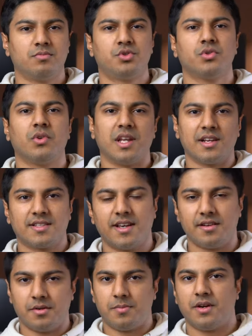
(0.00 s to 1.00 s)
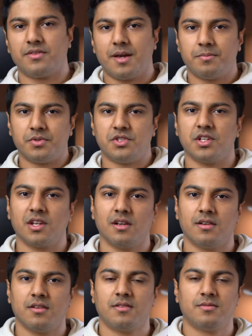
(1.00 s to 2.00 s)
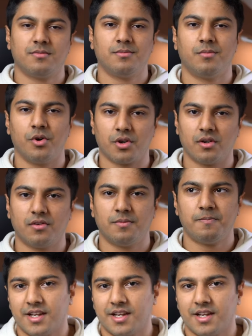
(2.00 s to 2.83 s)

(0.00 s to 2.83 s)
truly excited about that particular model.